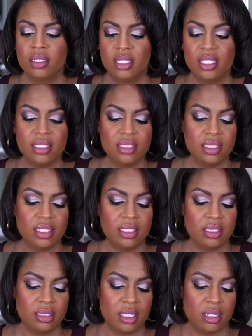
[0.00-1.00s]
This
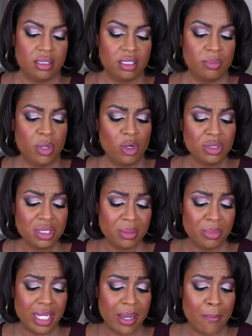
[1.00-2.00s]
is supposed to
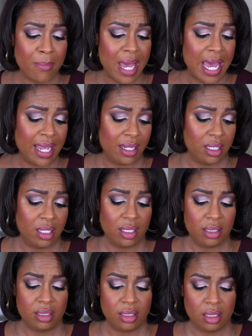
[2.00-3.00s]
be a
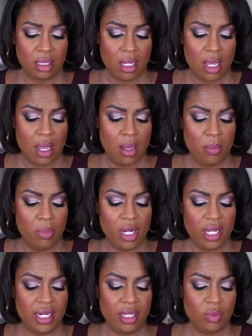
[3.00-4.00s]
magnet
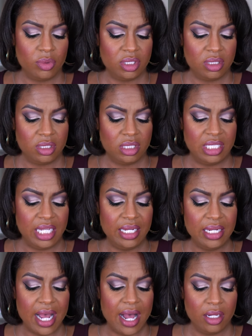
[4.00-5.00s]
but it was
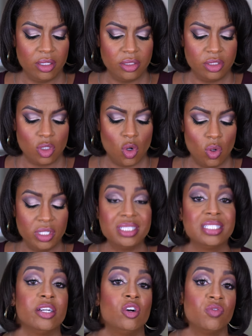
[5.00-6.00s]
$10 on
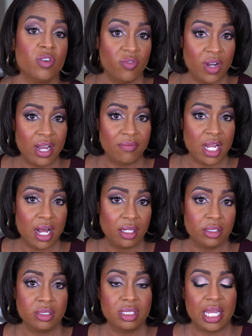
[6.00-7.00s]
sale for
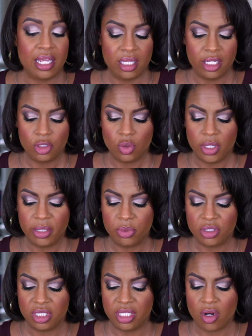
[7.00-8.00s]
$5 and then
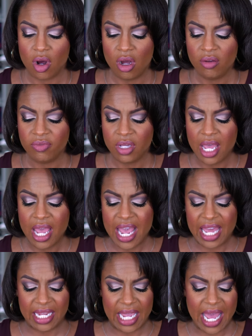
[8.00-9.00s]
20% off.
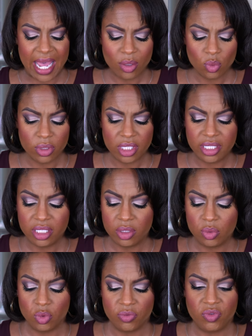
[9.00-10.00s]
And it had really
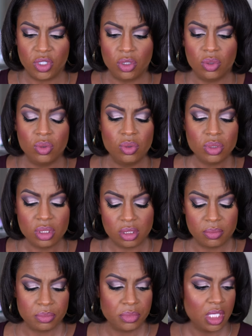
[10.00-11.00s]
good reviews.